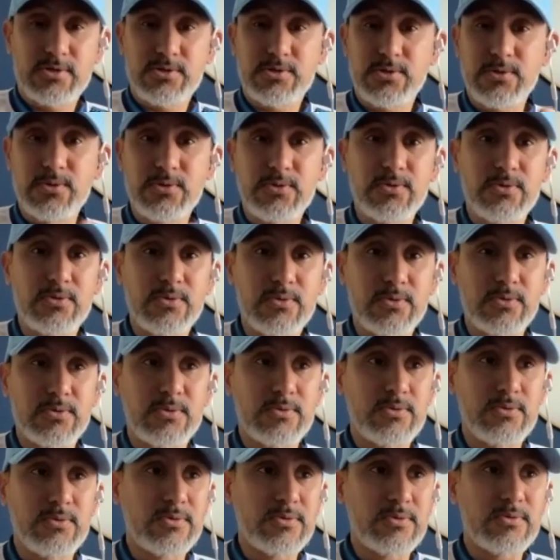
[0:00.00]

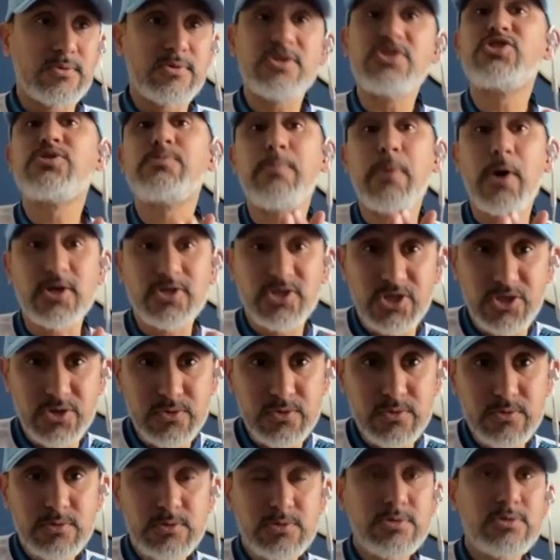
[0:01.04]
to spot you,
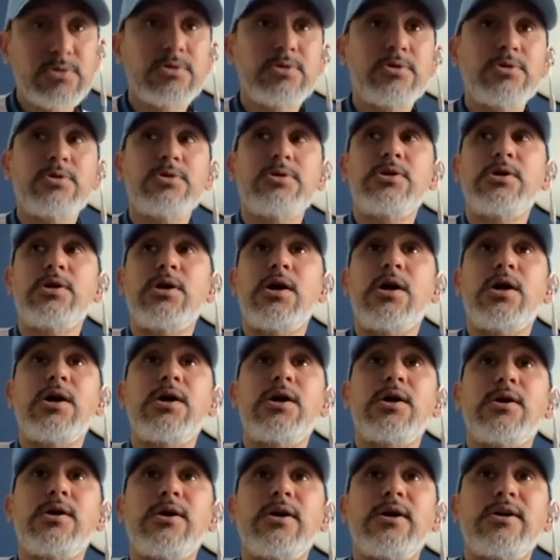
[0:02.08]

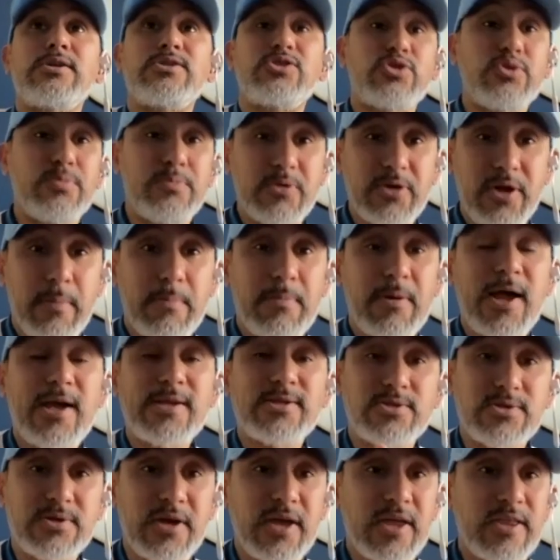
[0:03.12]
to put a plan
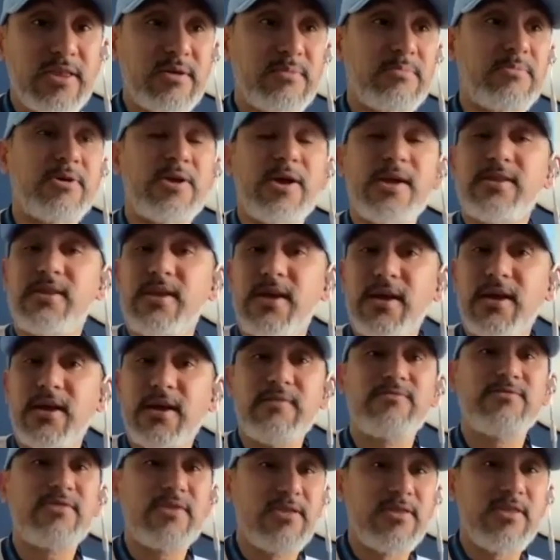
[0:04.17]
together. But at the end
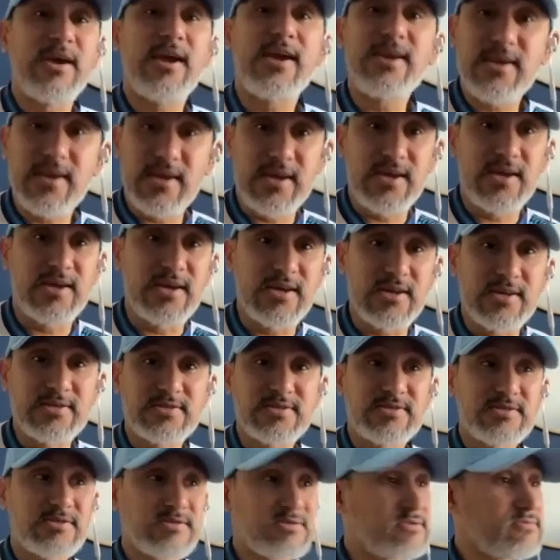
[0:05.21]
of the day,
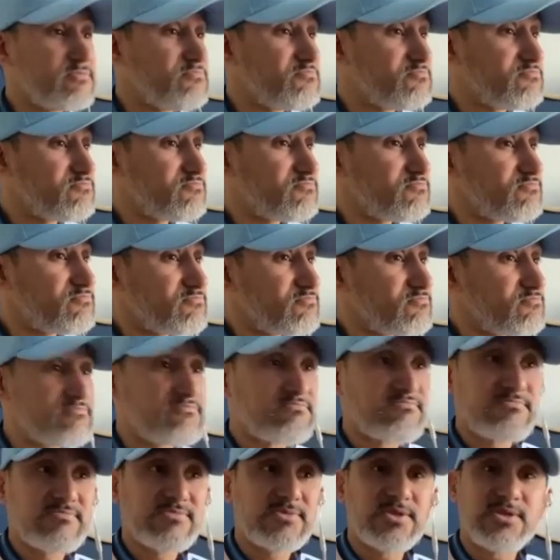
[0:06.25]
is
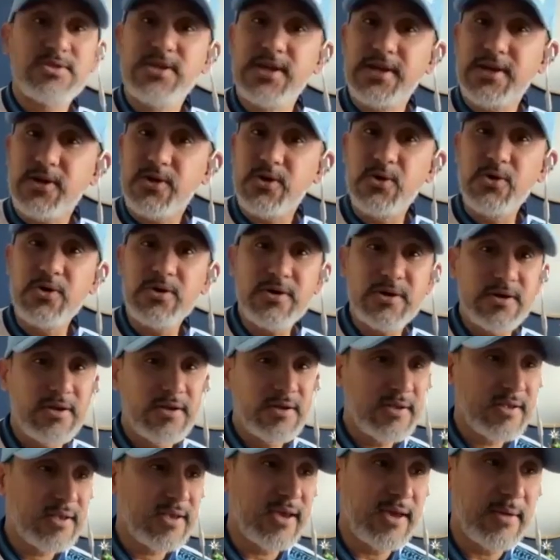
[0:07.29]
the cook
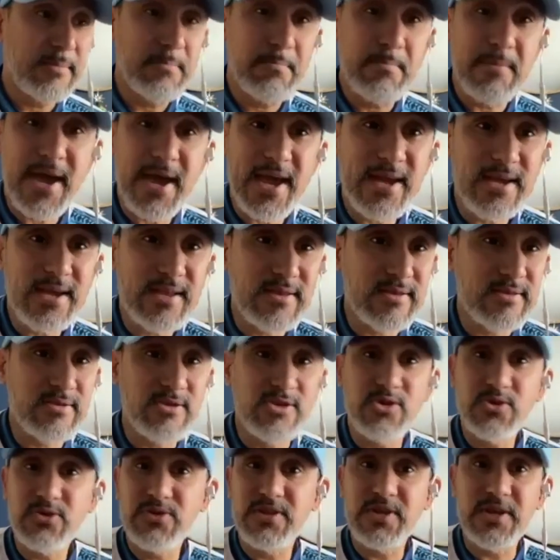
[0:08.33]
can make
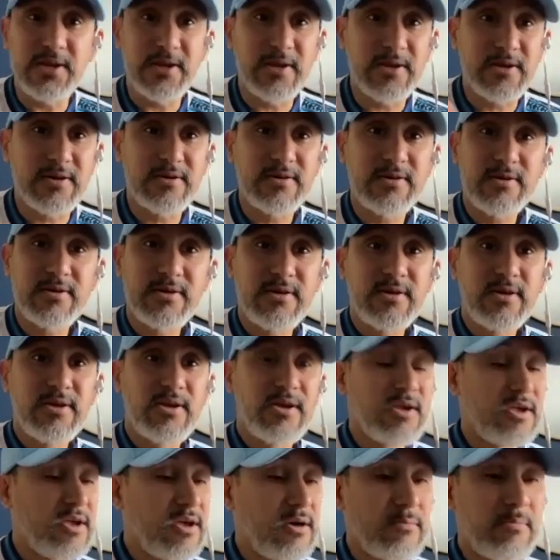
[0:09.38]
you dinner,
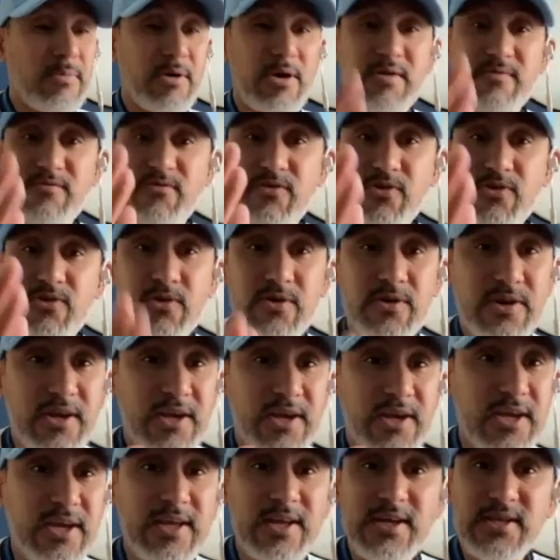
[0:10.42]
but if you don't
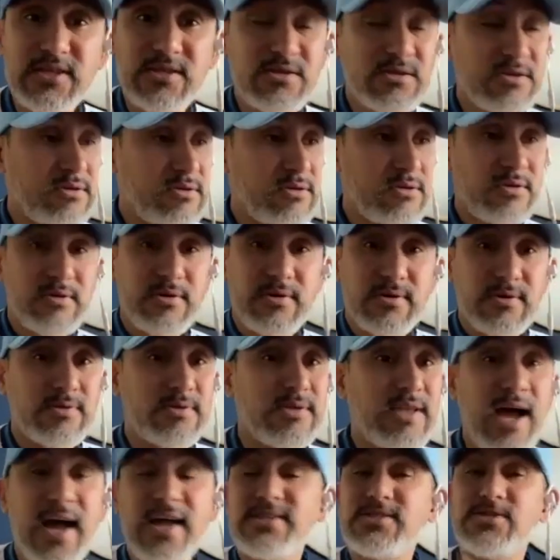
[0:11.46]
eat it,
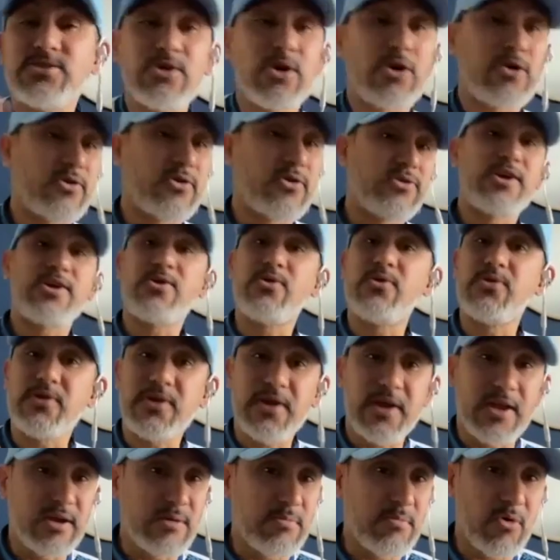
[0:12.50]
that's not on the cook
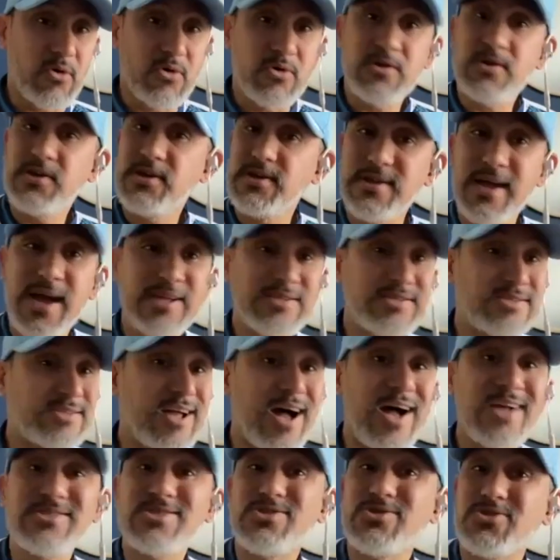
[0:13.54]
anymore.
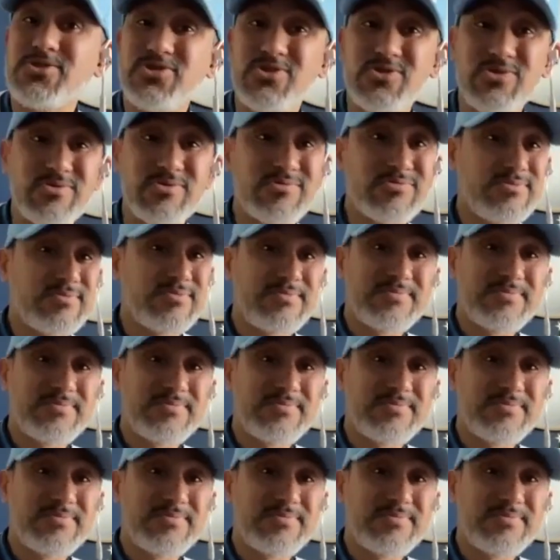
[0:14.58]
That's on you.